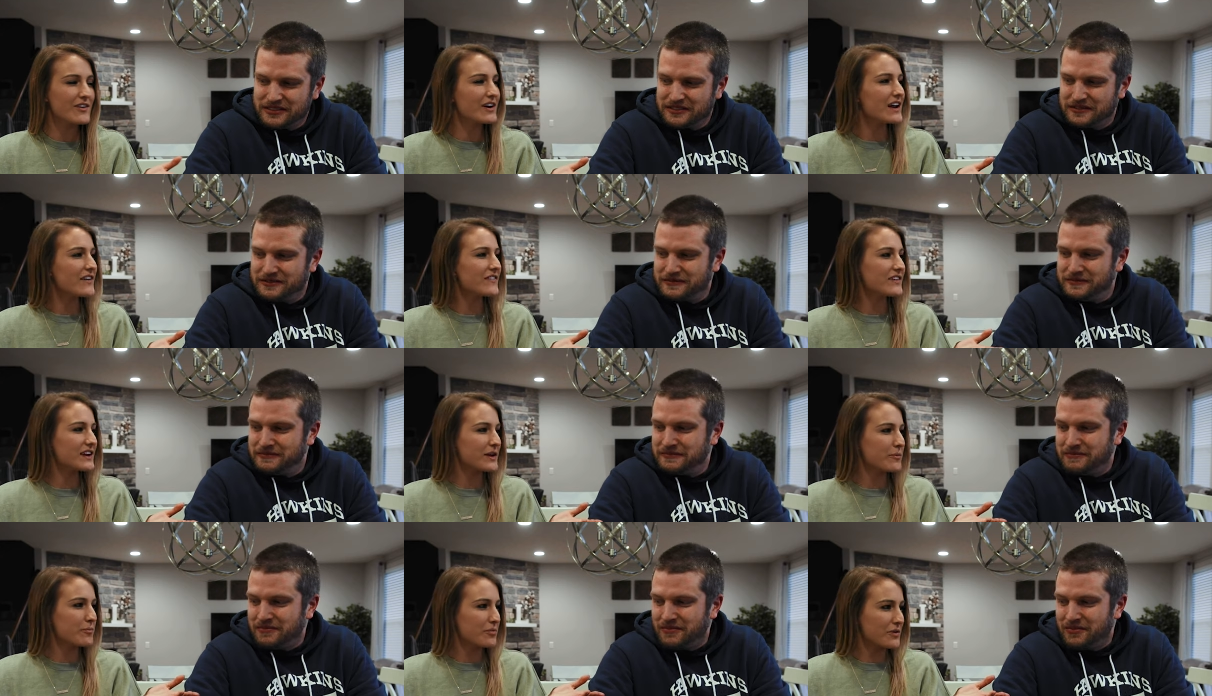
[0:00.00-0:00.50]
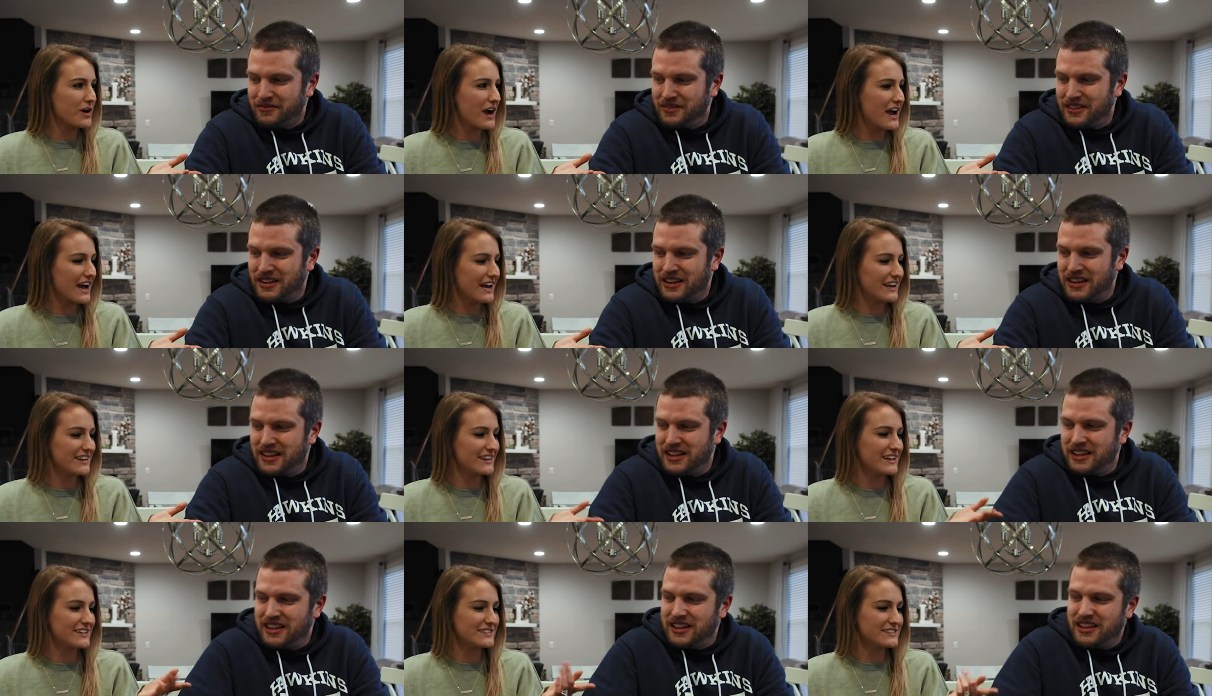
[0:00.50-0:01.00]
Speaker 1: don't have any
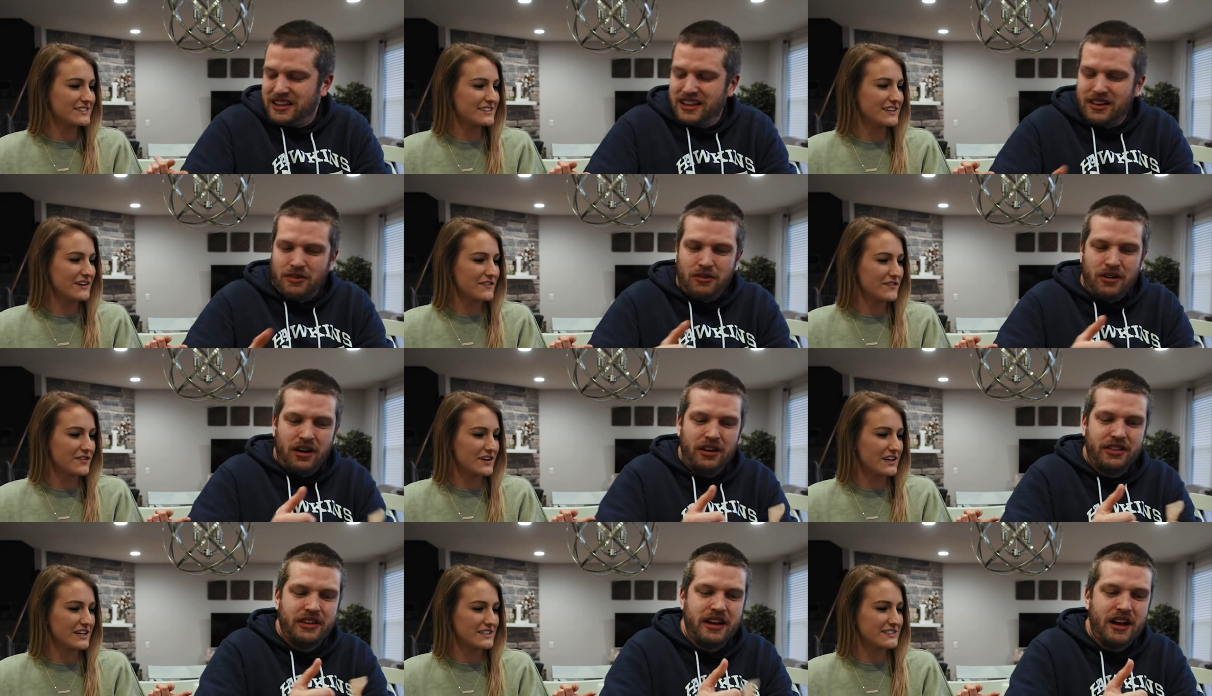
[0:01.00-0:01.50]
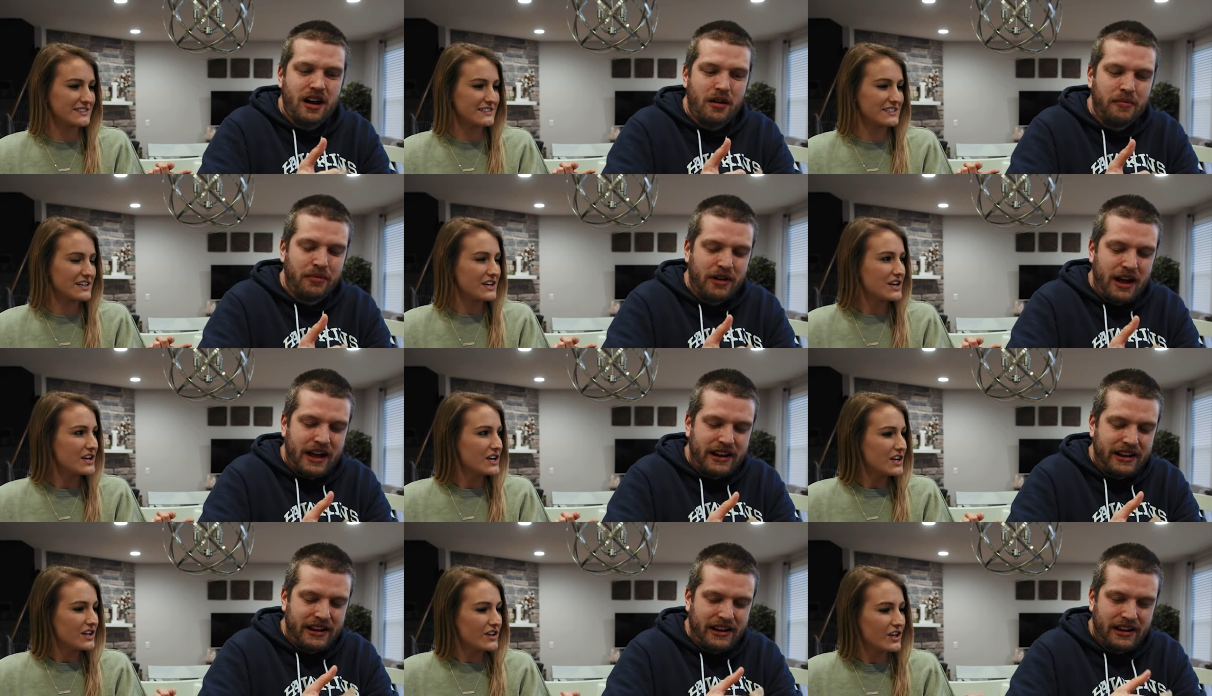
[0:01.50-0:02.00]
bread. That's the difference. Well, they are
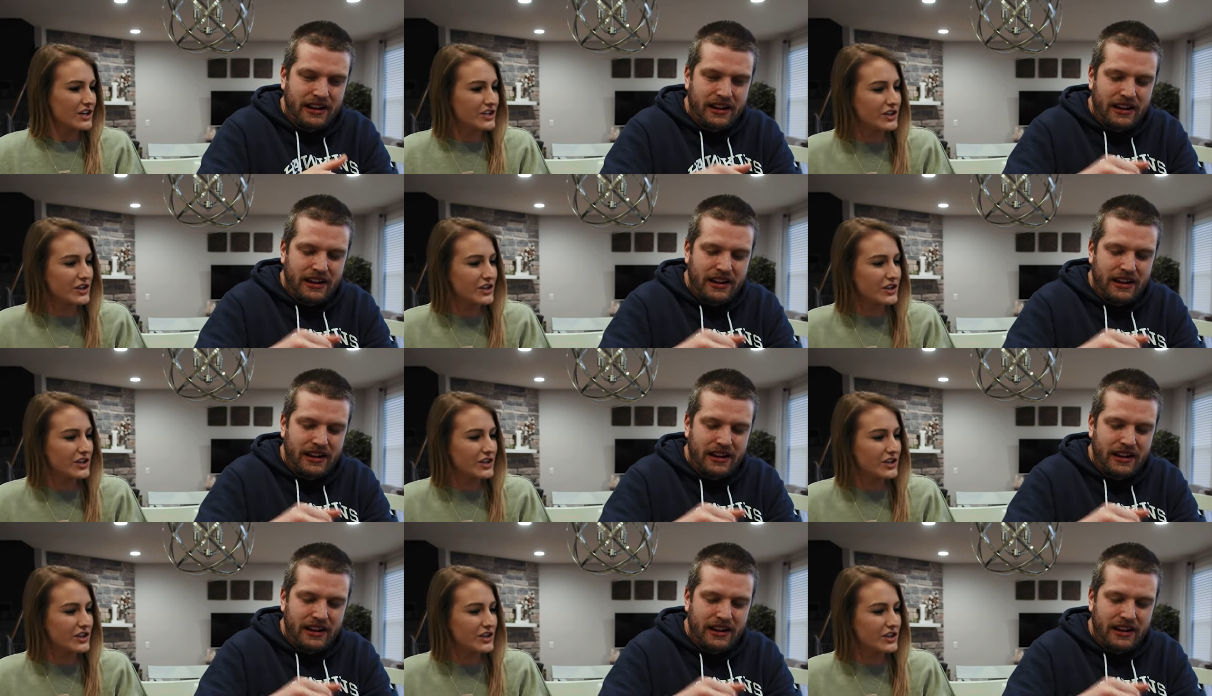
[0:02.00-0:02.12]
breaded.